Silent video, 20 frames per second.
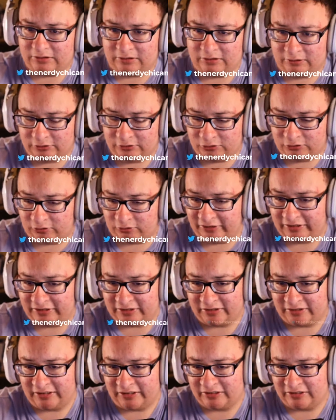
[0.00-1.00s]

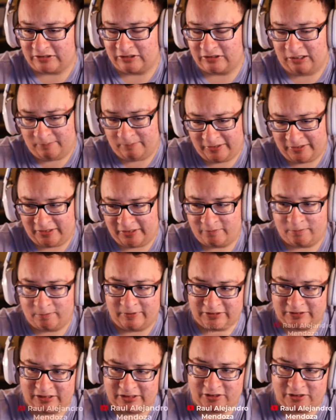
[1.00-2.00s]
Giulietta gets nominated for
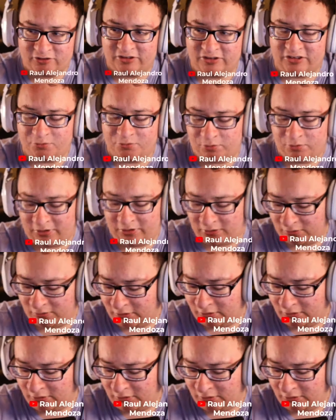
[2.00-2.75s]
Best Actress as well.